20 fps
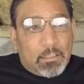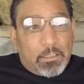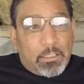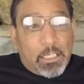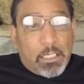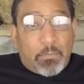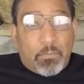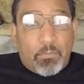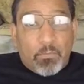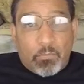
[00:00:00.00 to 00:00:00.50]

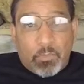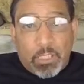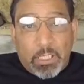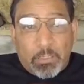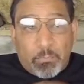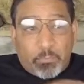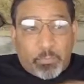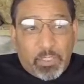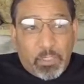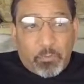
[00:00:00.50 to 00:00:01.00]
that
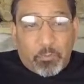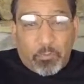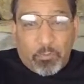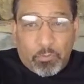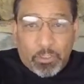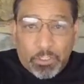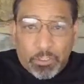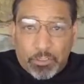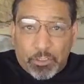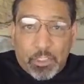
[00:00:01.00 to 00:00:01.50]

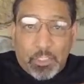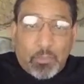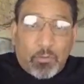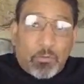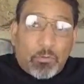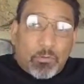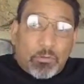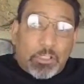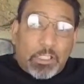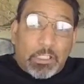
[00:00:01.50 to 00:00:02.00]
people in
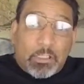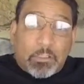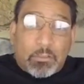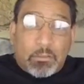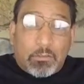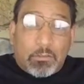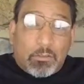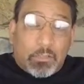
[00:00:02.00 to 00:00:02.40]
general think